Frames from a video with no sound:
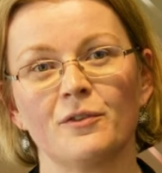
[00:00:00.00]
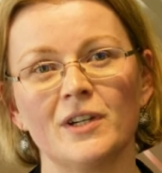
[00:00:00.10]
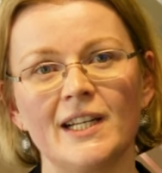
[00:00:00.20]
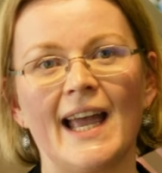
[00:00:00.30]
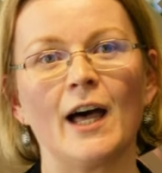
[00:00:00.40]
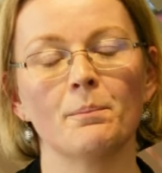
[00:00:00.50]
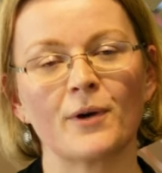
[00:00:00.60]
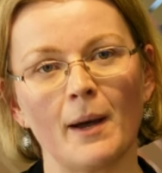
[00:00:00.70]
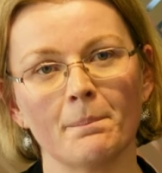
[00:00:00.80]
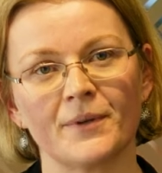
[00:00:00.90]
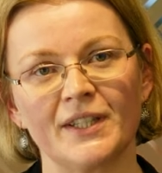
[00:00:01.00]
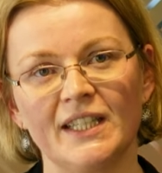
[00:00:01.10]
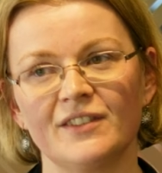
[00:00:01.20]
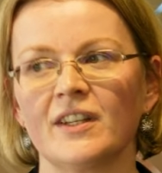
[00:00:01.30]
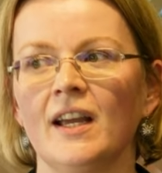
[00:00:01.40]
and can really help
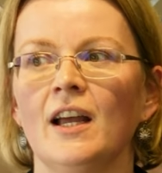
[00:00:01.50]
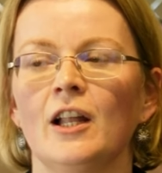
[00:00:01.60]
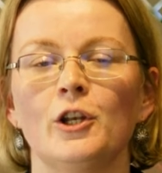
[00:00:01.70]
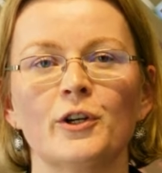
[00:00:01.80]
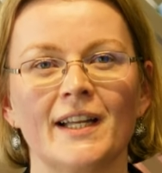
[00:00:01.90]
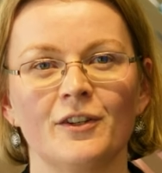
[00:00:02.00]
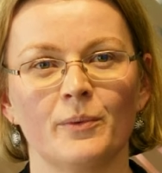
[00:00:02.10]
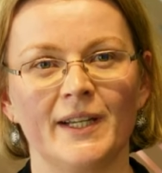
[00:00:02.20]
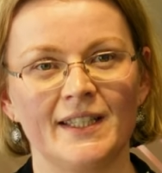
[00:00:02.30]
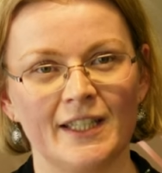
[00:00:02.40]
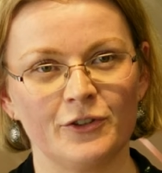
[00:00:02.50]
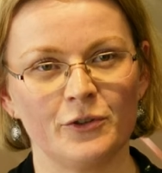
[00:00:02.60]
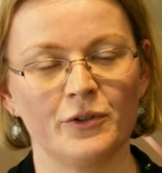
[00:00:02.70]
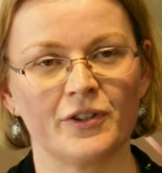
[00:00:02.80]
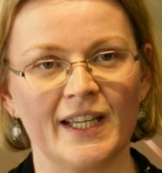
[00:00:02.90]
companies look at the way they
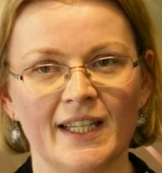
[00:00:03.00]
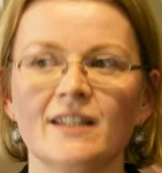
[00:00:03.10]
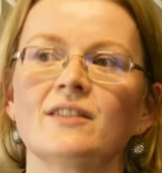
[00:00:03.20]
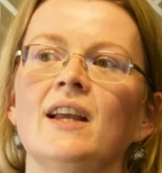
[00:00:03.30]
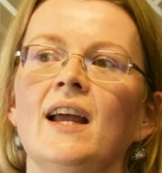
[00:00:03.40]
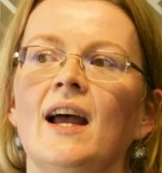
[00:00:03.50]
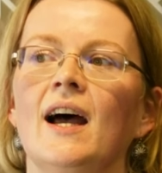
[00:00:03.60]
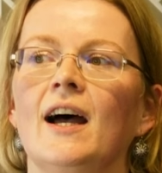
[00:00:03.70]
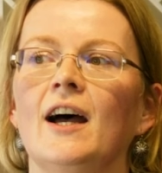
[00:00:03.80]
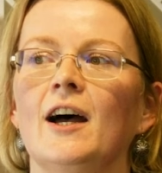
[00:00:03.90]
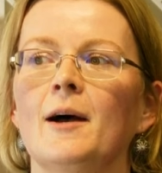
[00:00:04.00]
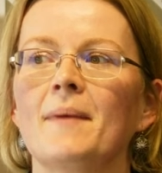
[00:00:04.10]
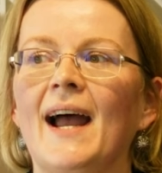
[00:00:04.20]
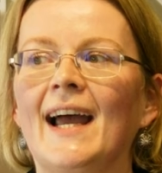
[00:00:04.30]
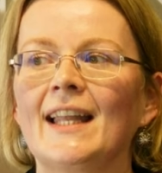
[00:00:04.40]
do things
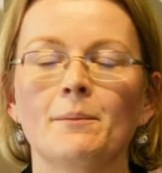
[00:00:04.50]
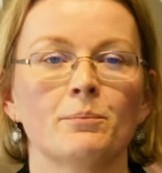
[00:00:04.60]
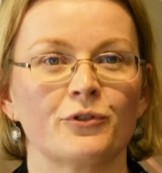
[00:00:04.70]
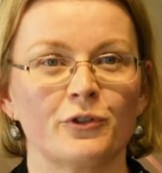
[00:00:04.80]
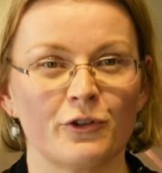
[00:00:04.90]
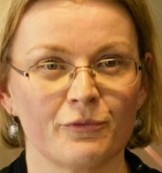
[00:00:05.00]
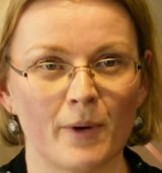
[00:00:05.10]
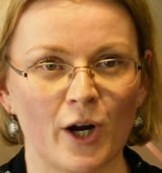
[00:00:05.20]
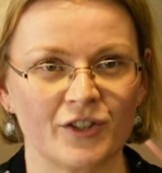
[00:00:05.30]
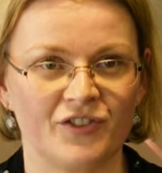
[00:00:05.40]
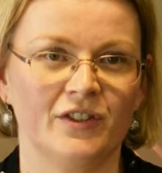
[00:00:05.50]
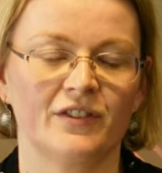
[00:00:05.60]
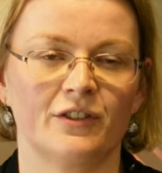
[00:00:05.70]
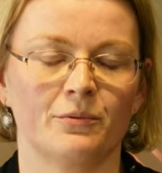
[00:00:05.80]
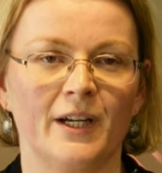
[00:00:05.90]
and preserve
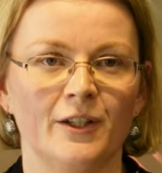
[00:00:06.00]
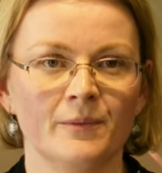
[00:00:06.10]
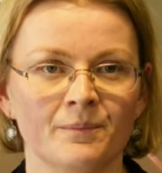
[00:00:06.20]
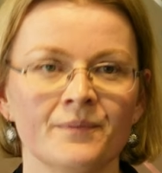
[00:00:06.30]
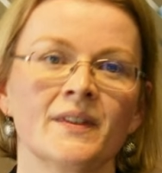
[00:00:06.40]
margins as well.